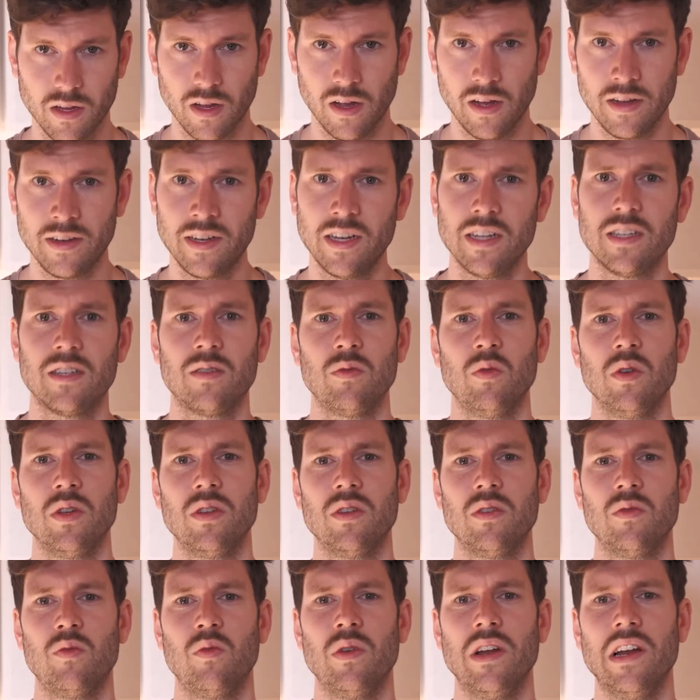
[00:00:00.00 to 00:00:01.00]
And that's
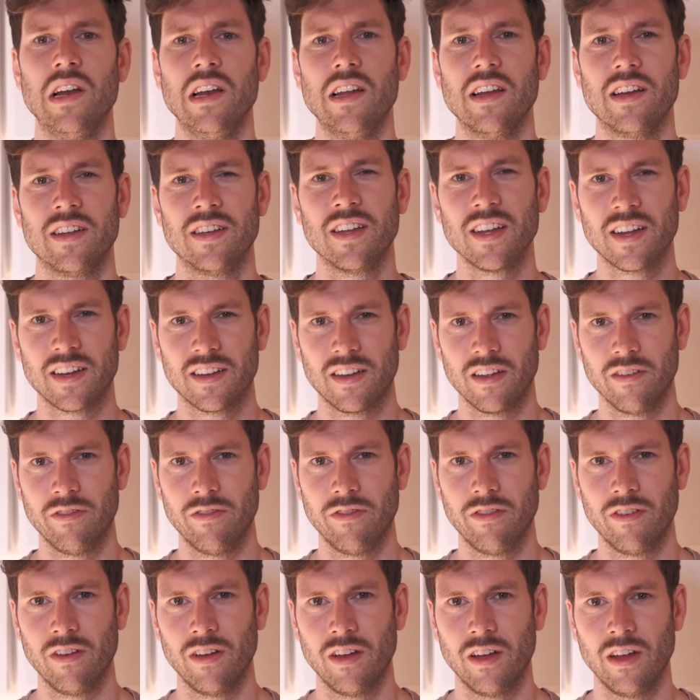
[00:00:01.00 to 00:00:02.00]
what's really
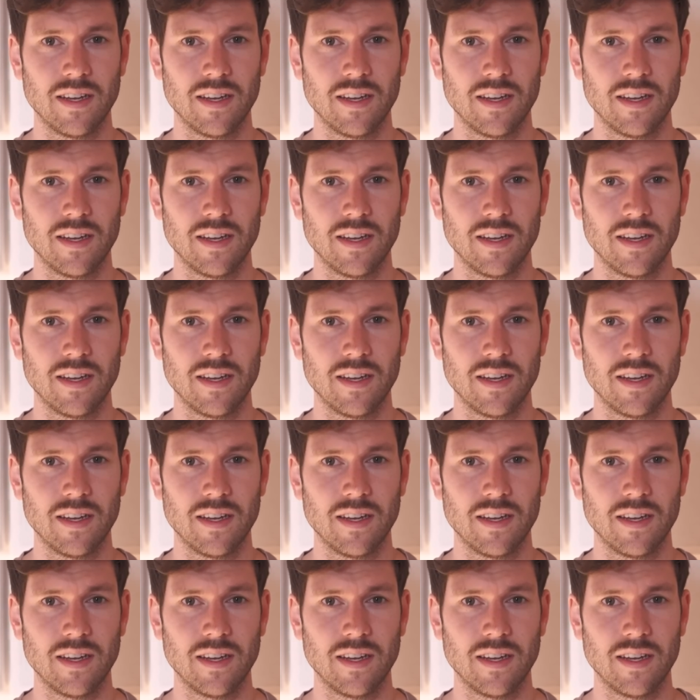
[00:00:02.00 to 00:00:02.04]
addictive.